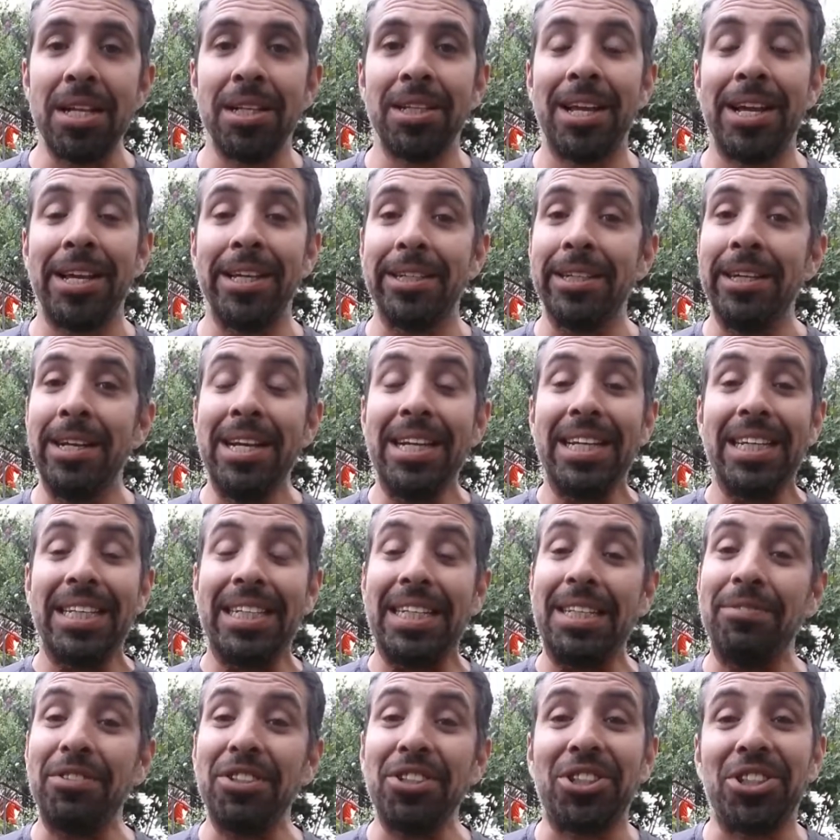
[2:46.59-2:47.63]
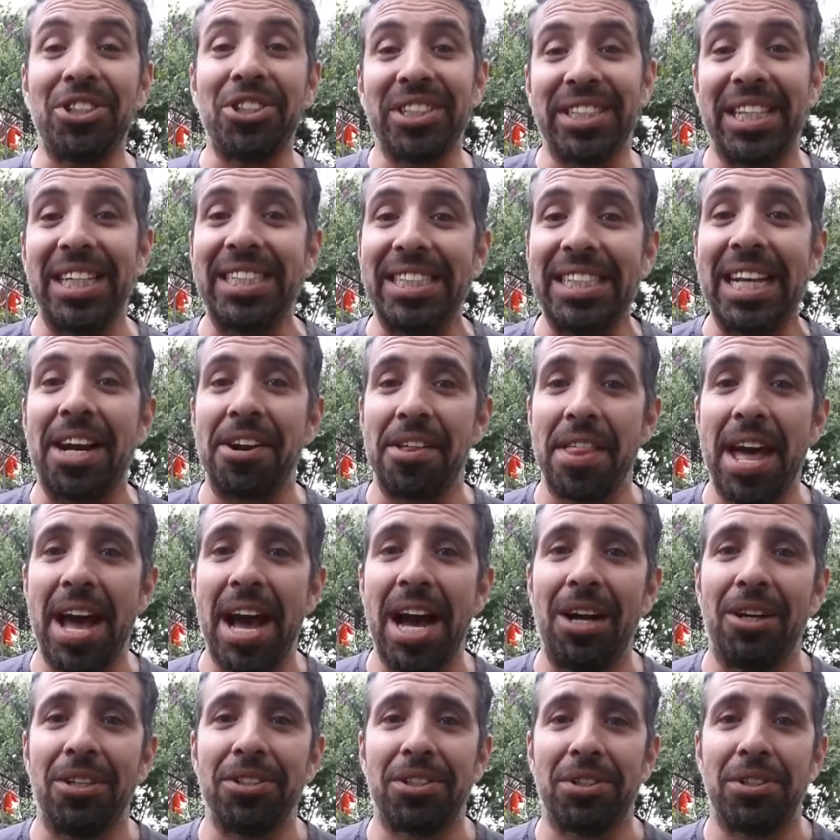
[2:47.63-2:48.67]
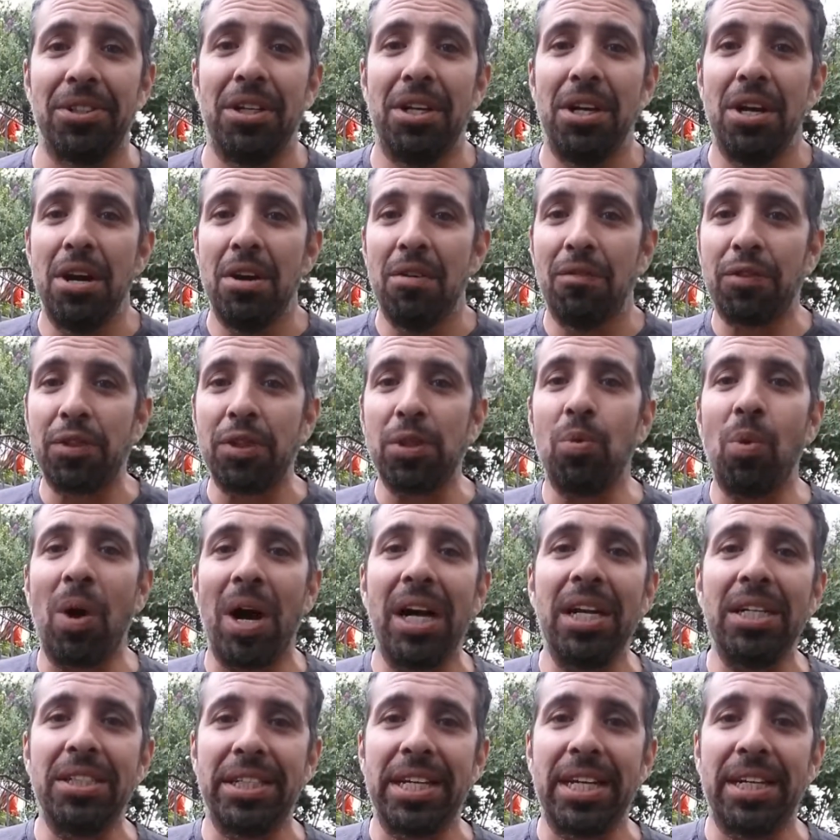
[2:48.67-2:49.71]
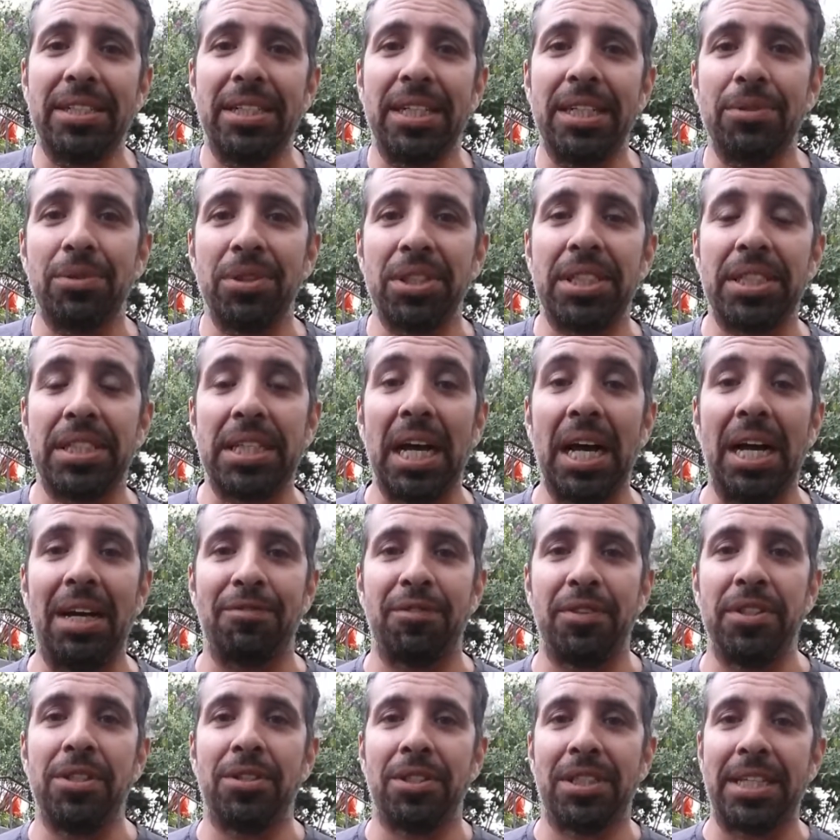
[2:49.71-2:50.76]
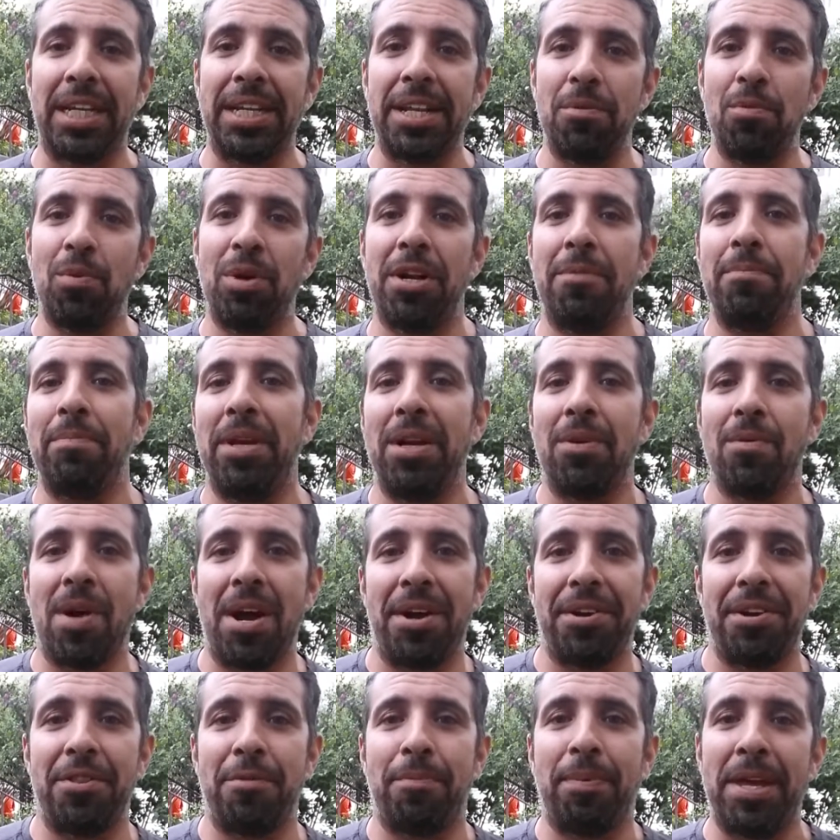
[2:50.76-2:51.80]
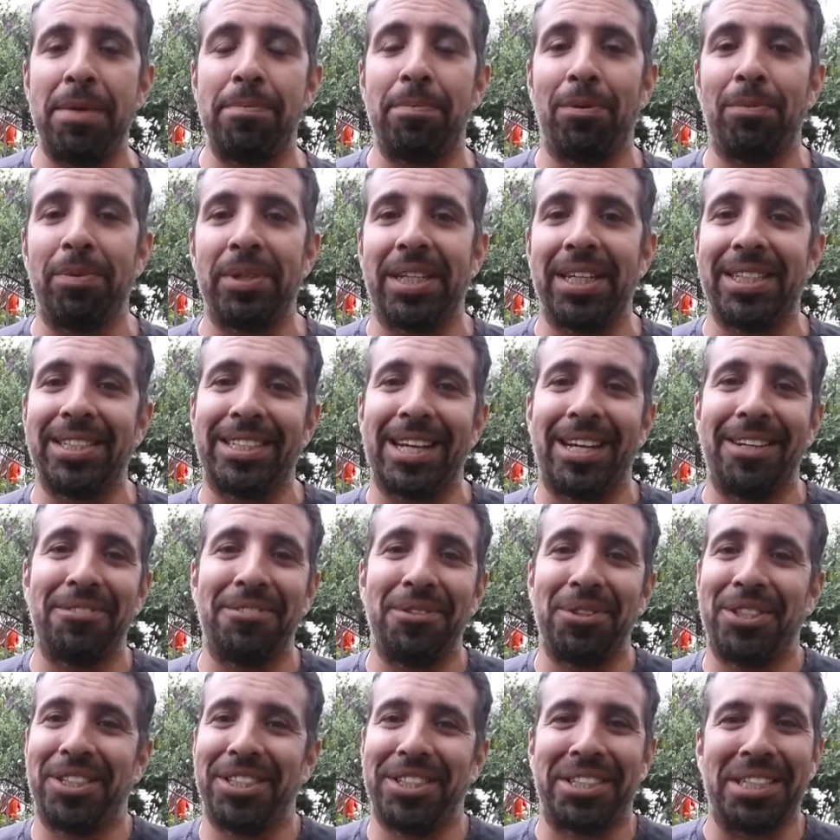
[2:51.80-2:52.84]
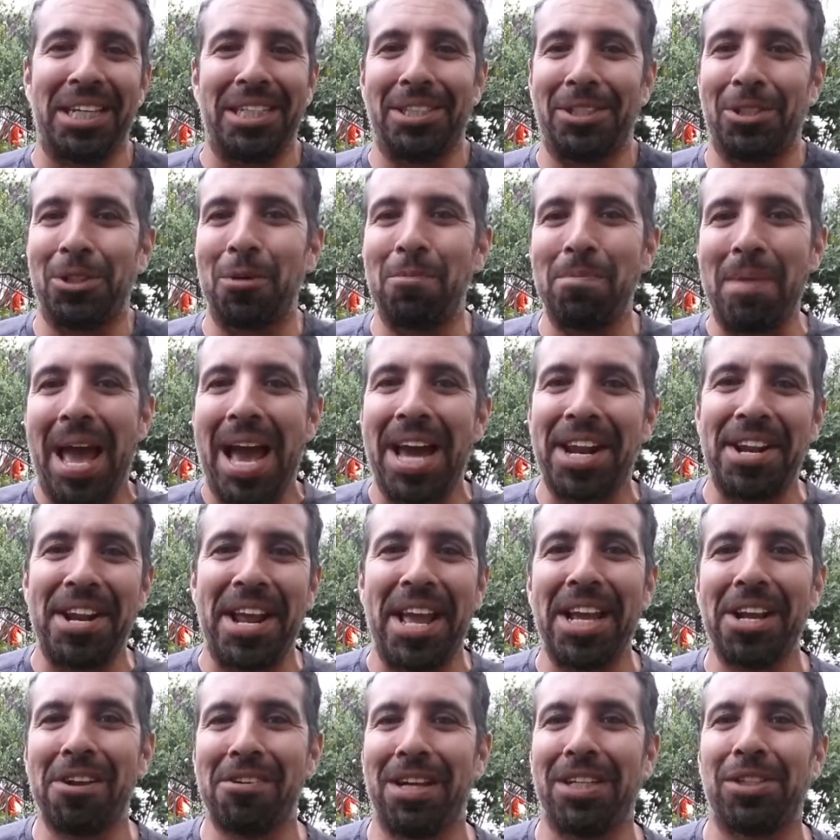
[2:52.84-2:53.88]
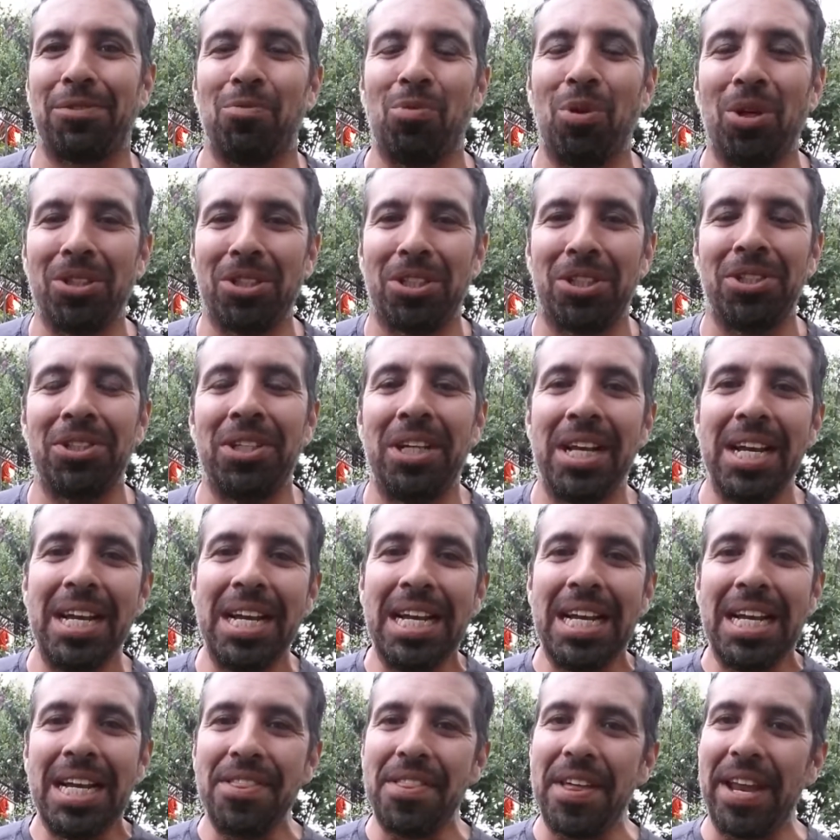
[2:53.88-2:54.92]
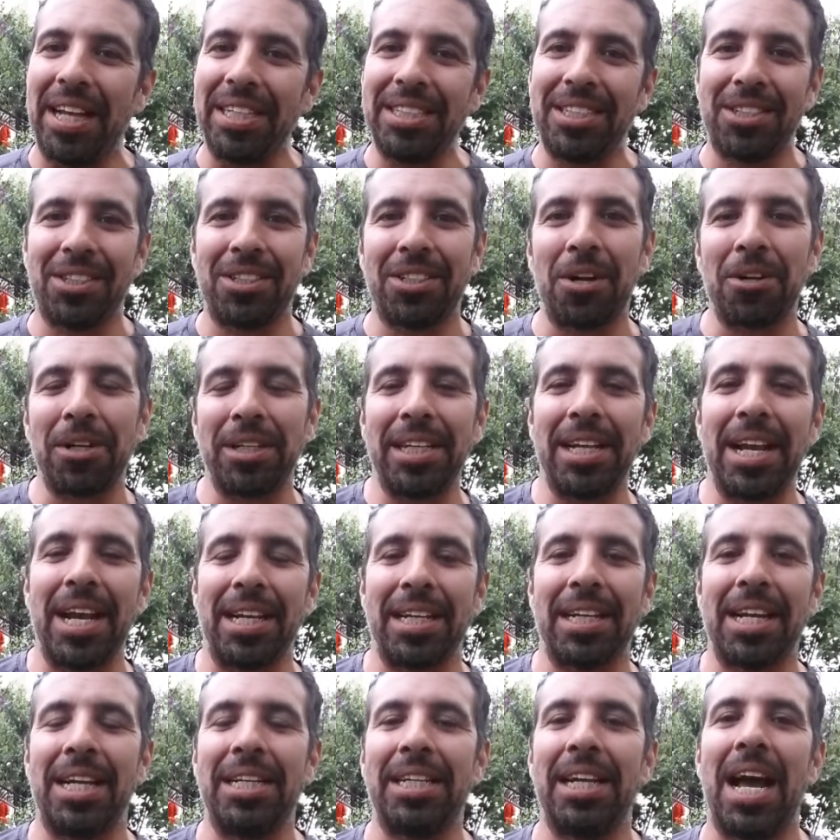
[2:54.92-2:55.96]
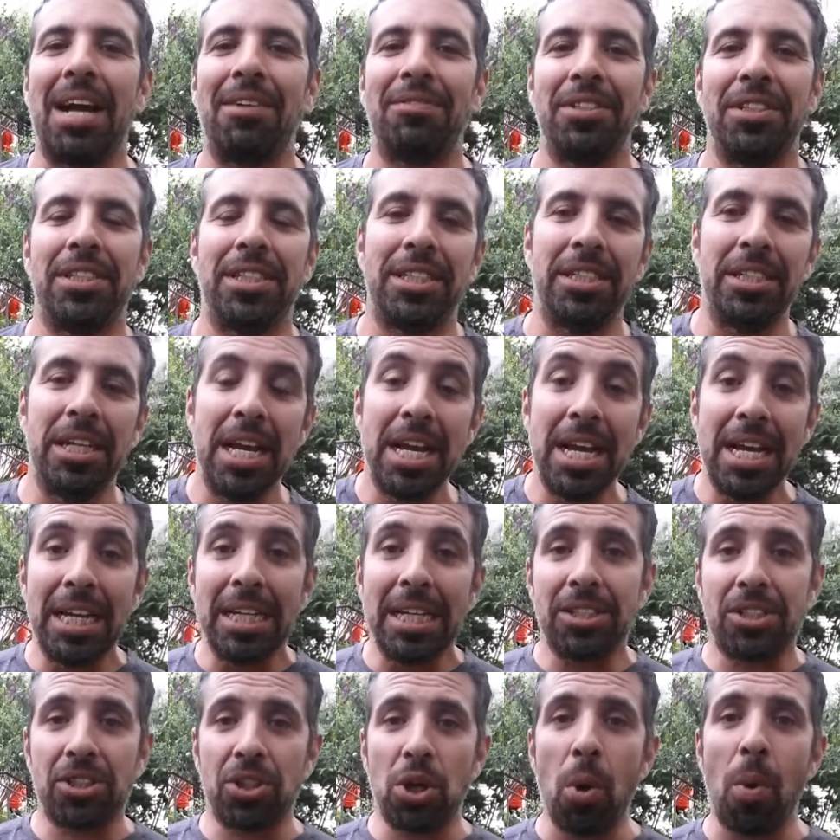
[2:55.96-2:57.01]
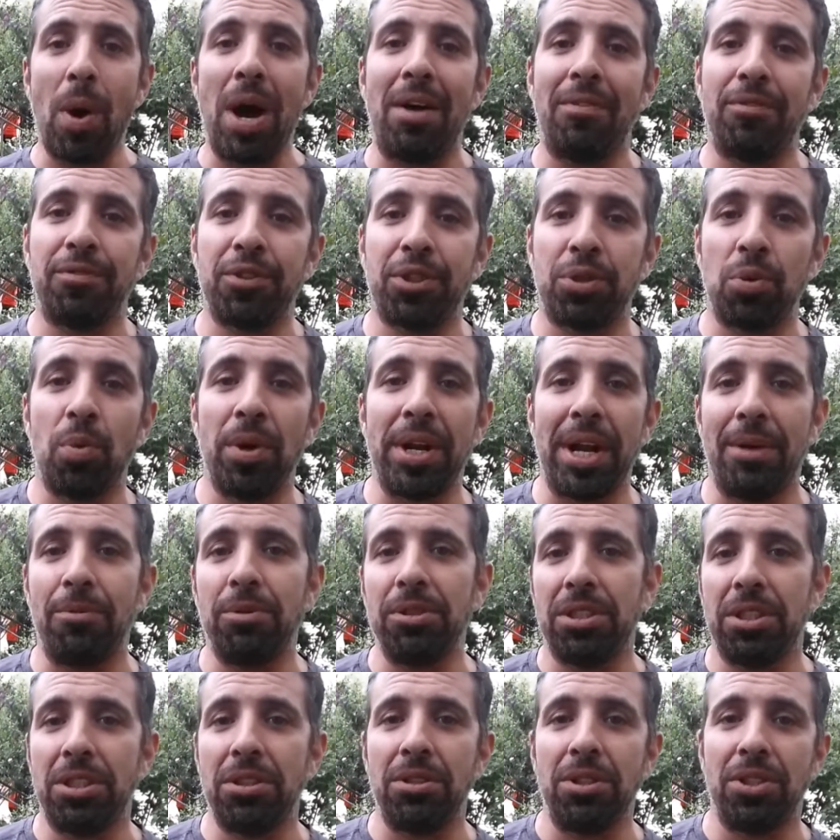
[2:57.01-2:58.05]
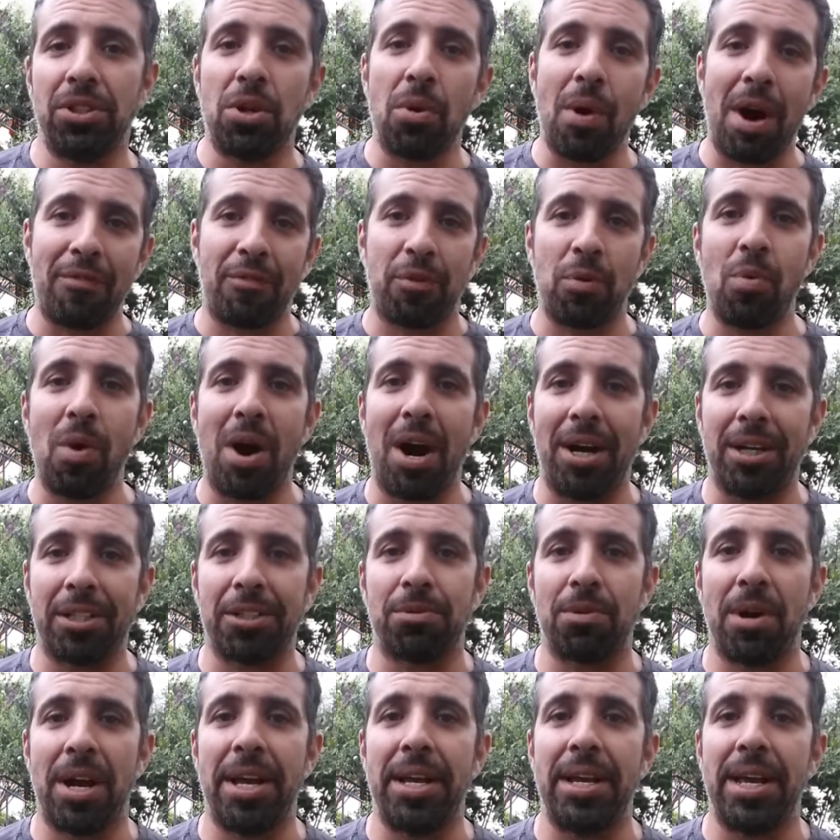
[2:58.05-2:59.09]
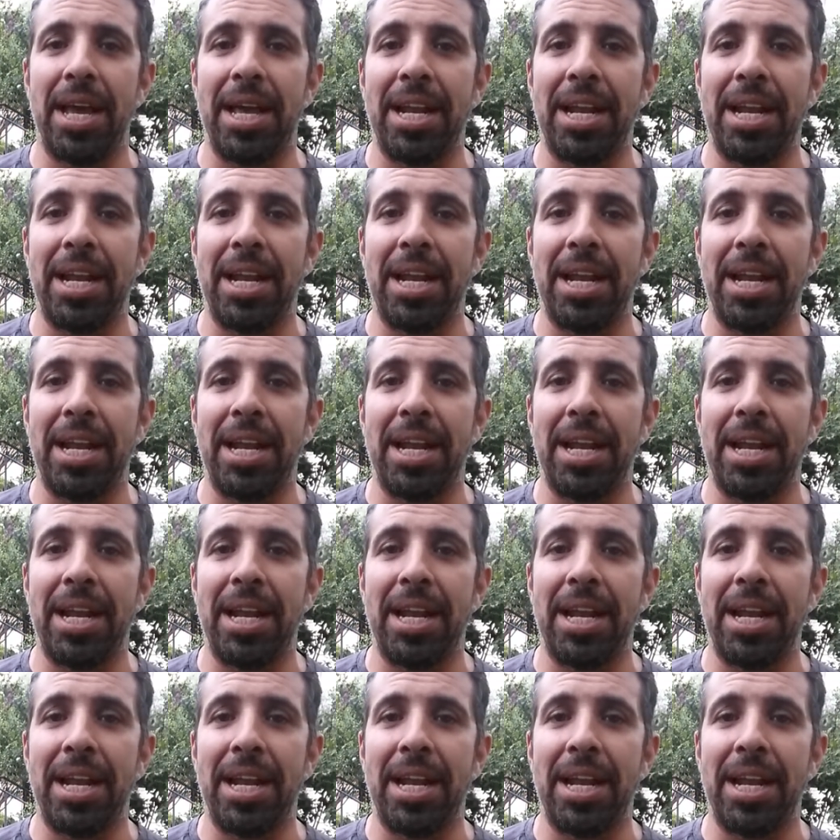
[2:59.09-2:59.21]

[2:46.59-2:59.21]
Like even just getting out of the house. For a while there, it was tough, you know, because I didn't want to be around other people because I was just like so mad and angry at the world that I just started ha- kind of having to go out. So what I would do is go out for walks, right?